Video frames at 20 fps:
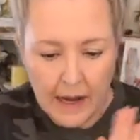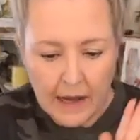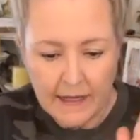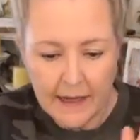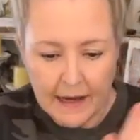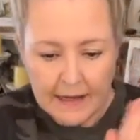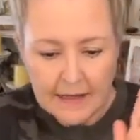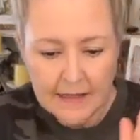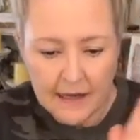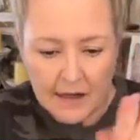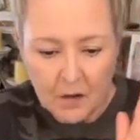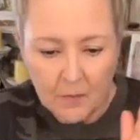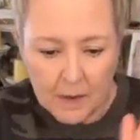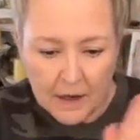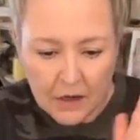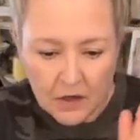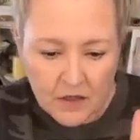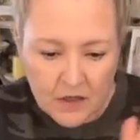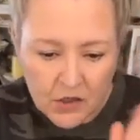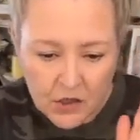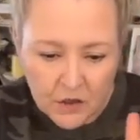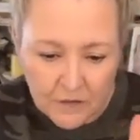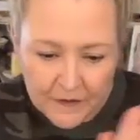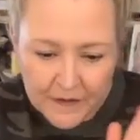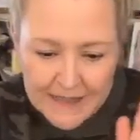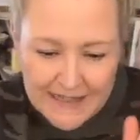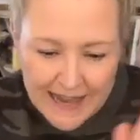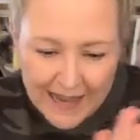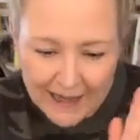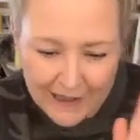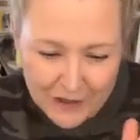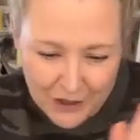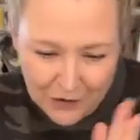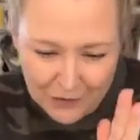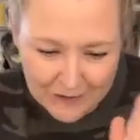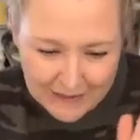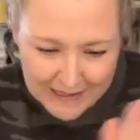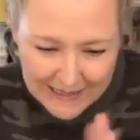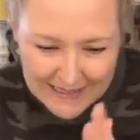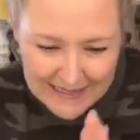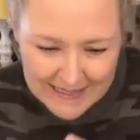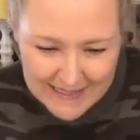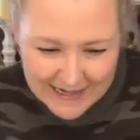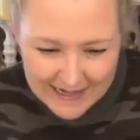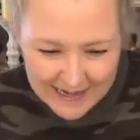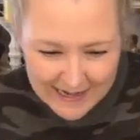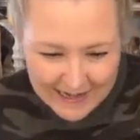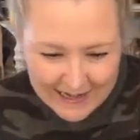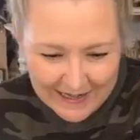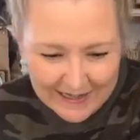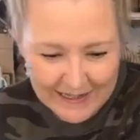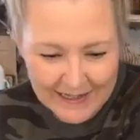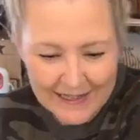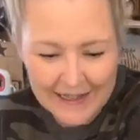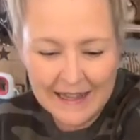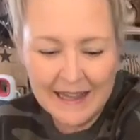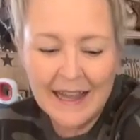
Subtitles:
and that's gonna be our surface. Hello, Linda.